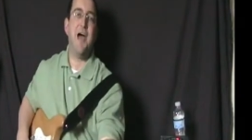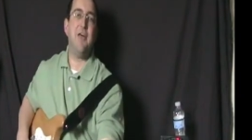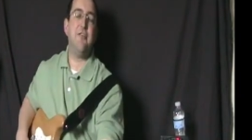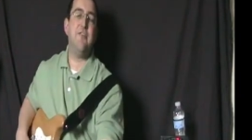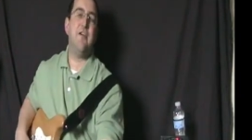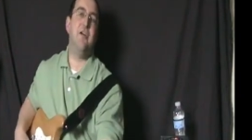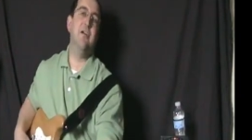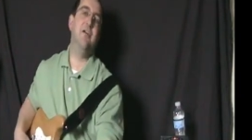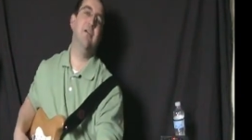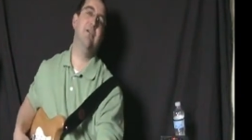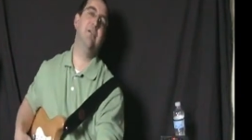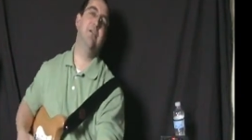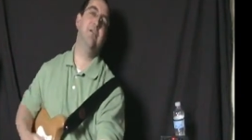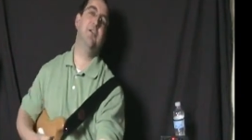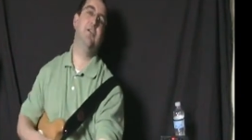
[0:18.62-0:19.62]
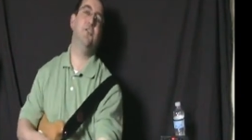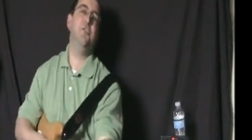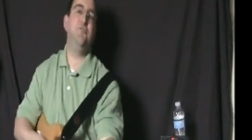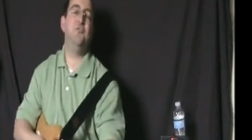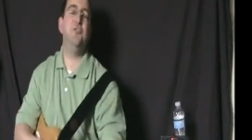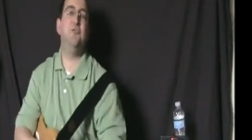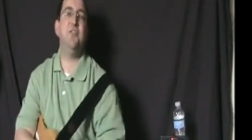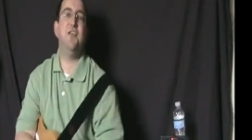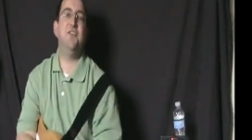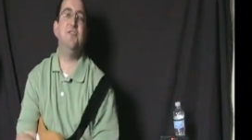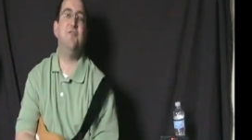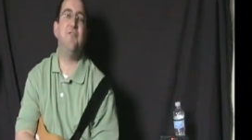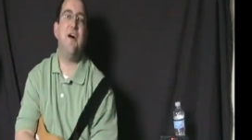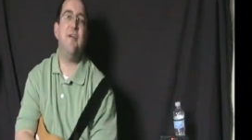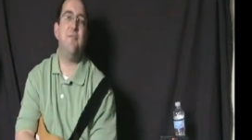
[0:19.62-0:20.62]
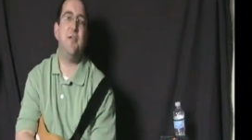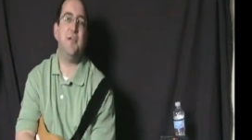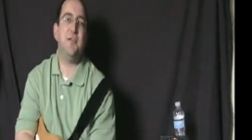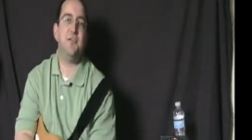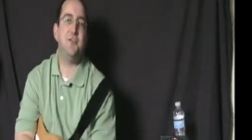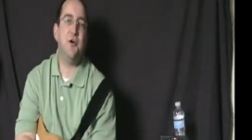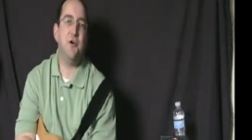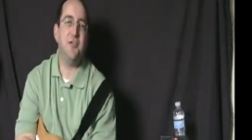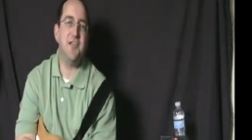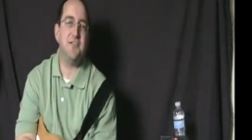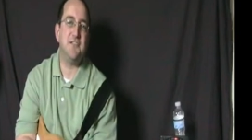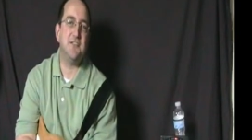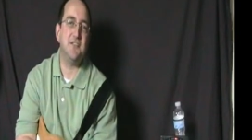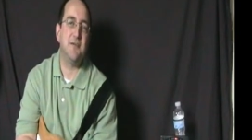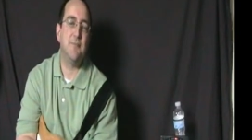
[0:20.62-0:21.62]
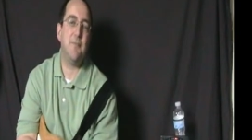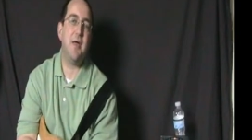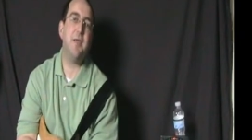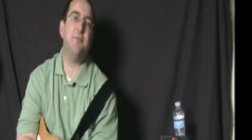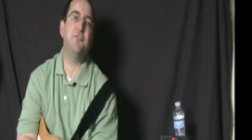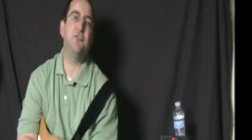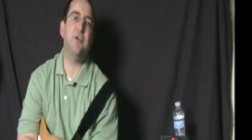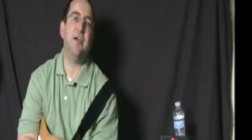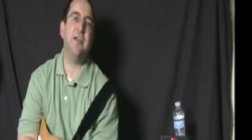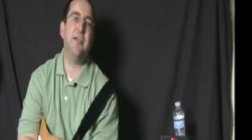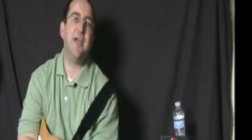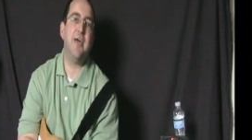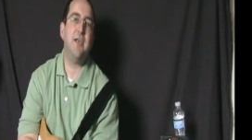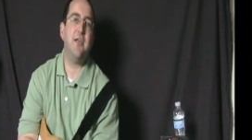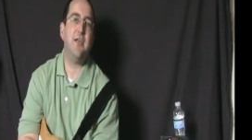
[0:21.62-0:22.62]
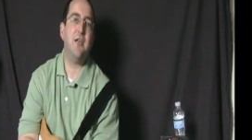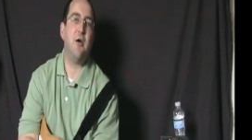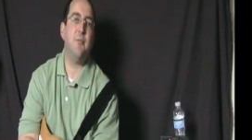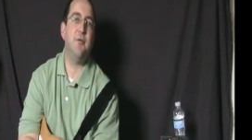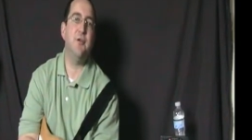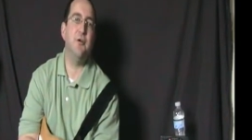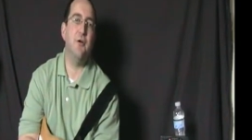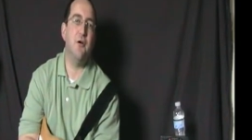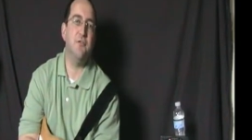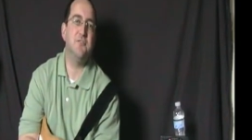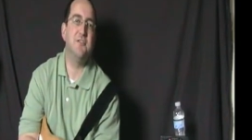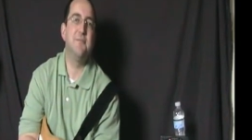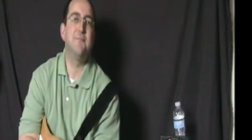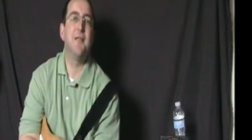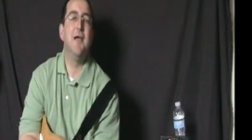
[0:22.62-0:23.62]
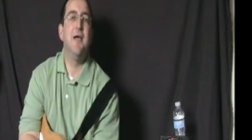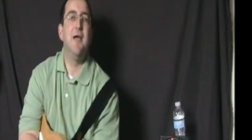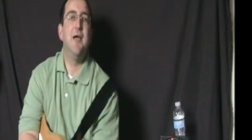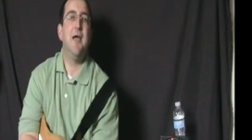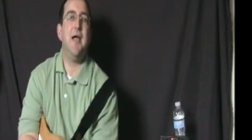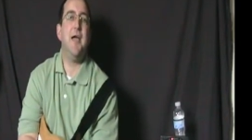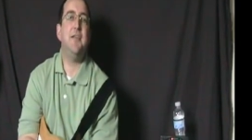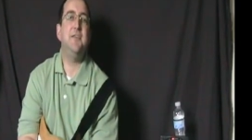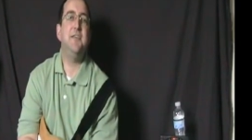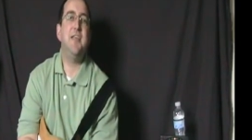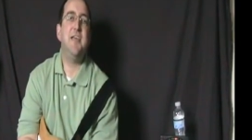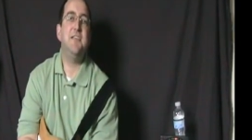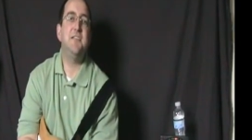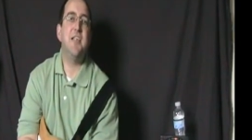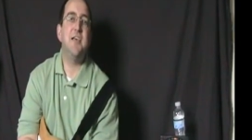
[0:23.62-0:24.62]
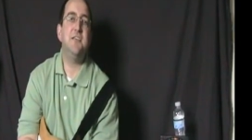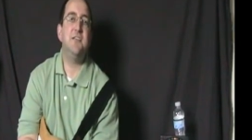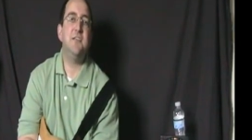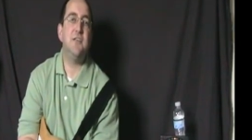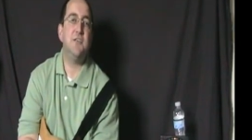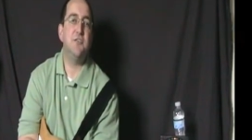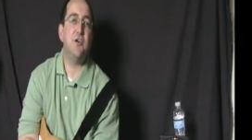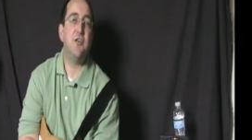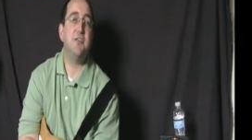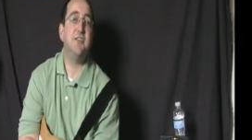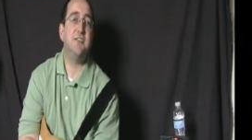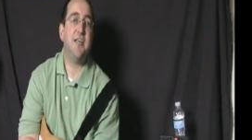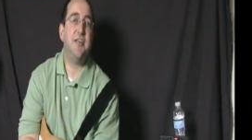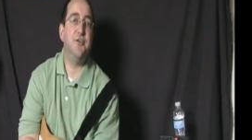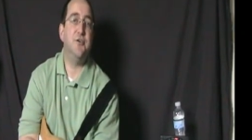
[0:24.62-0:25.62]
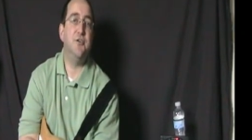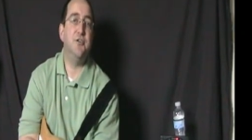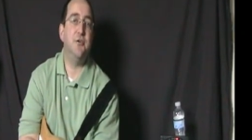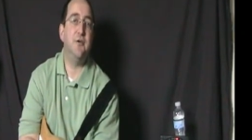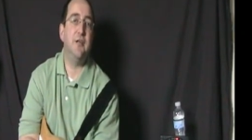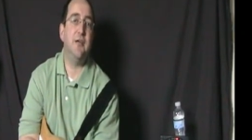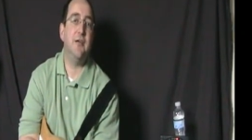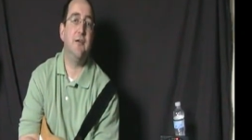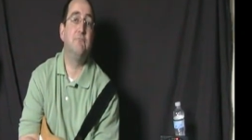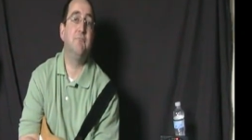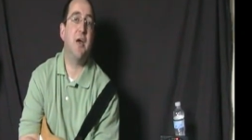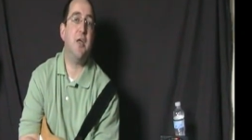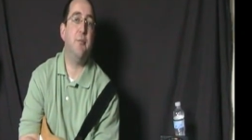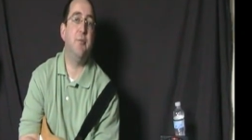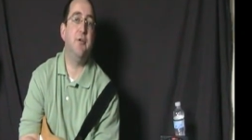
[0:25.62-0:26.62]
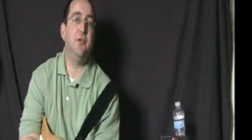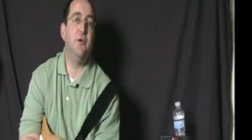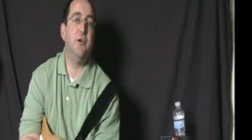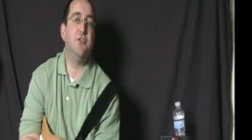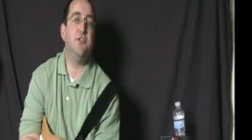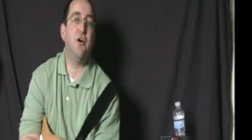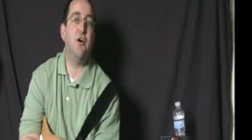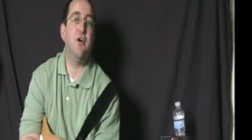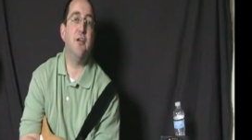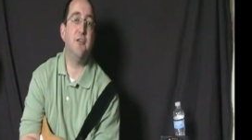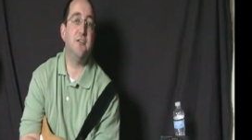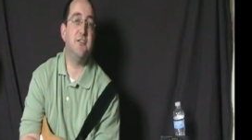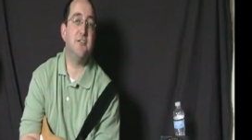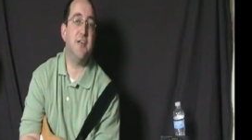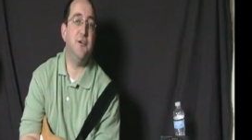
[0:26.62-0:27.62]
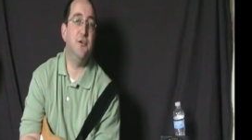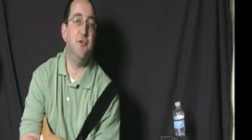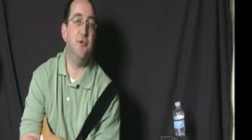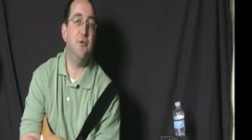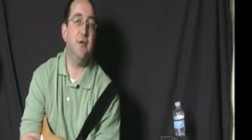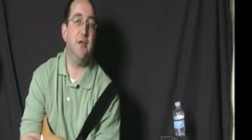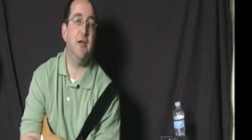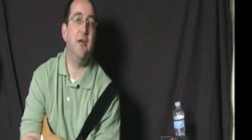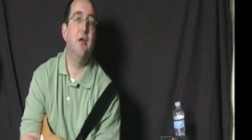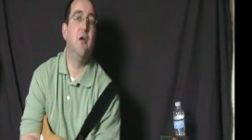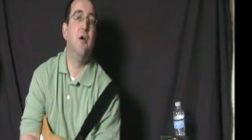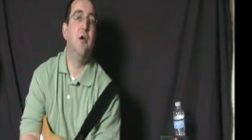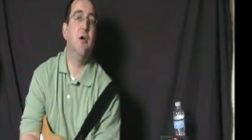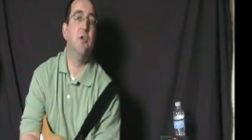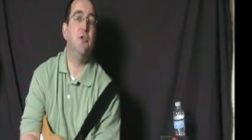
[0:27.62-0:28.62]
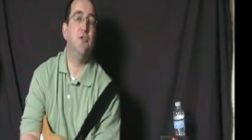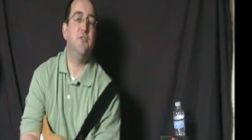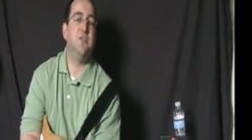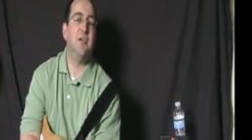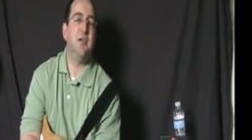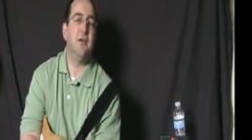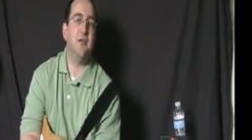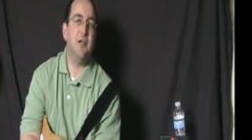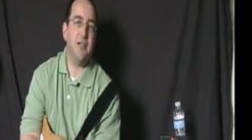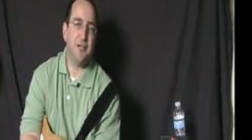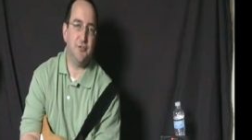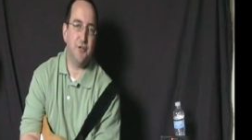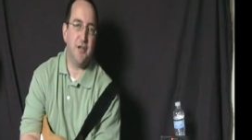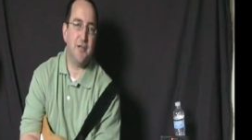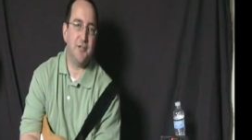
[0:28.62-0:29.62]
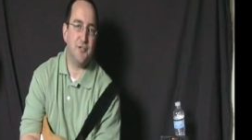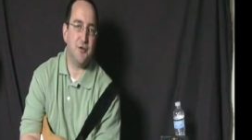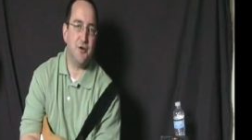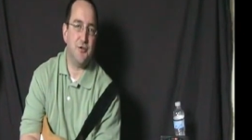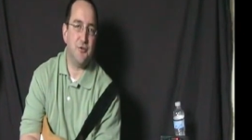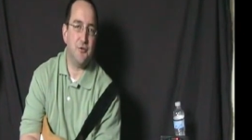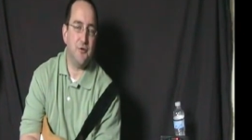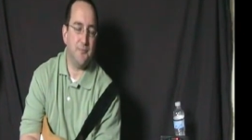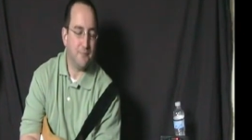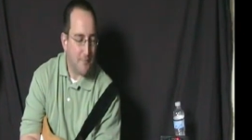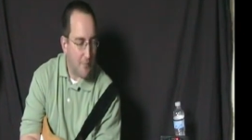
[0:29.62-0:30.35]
Howdy there. You've tuned in to 5-Minute Guitar Lessons. My name is Craig Cannon and I'll be your host. And today's lesson is on standard tuning. How to bring your guitar into standard tuning using an electronic guitar tuner.